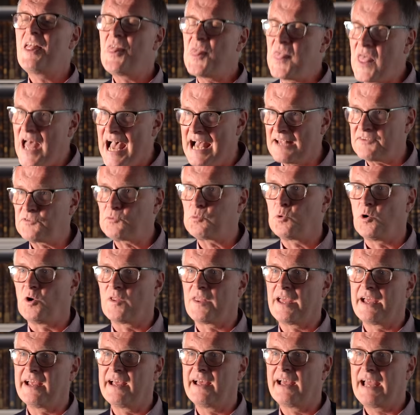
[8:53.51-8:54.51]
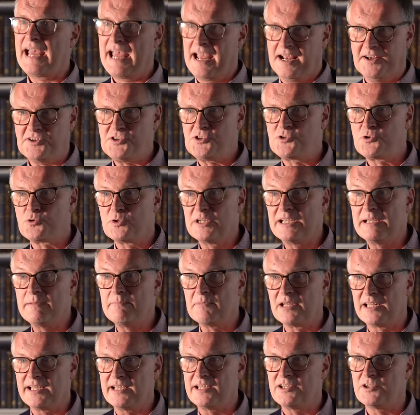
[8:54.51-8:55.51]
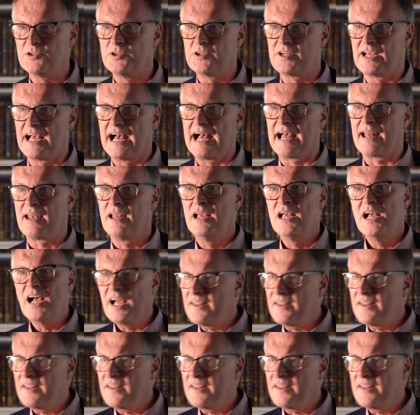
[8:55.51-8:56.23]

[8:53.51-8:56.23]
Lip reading: that's what they're extremely good at.